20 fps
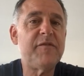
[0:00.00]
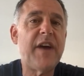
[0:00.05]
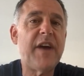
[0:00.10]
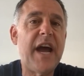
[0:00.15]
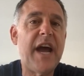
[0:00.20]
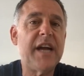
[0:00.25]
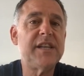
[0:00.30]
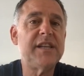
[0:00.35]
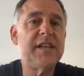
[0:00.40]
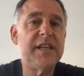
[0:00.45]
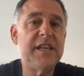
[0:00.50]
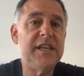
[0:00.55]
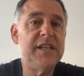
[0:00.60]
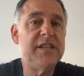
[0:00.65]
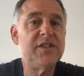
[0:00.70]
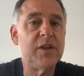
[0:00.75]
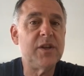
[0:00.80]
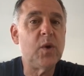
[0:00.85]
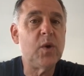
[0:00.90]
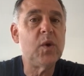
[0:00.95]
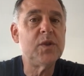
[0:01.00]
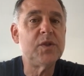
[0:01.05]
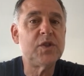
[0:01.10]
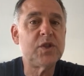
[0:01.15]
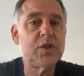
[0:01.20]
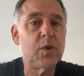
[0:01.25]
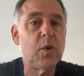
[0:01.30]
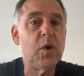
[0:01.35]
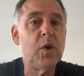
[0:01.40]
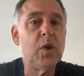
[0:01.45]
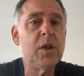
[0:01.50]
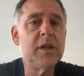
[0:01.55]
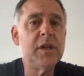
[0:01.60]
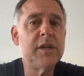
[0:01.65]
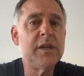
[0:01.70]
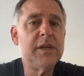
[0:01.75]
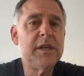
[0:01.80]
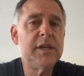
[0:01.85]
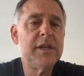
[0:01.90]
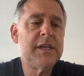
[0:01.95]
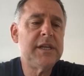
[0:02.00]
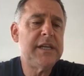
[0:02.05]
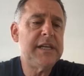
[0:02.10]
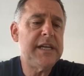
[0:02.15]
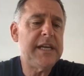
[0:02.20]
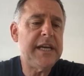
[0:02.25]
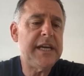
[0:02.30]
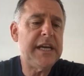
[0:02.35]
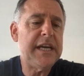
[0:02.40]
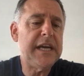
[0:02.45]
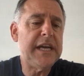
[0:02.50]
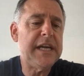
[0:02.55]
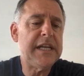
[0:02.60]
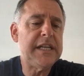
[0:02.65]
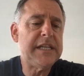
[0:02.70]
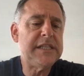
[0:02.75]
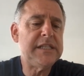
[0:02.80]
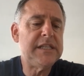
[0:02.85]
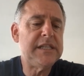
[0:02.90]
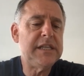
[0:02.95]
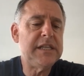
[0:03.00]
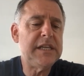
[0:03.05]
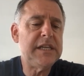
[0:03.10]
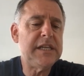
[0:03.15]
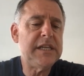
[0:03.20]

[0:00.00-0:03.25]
fact, he's an old soul. And,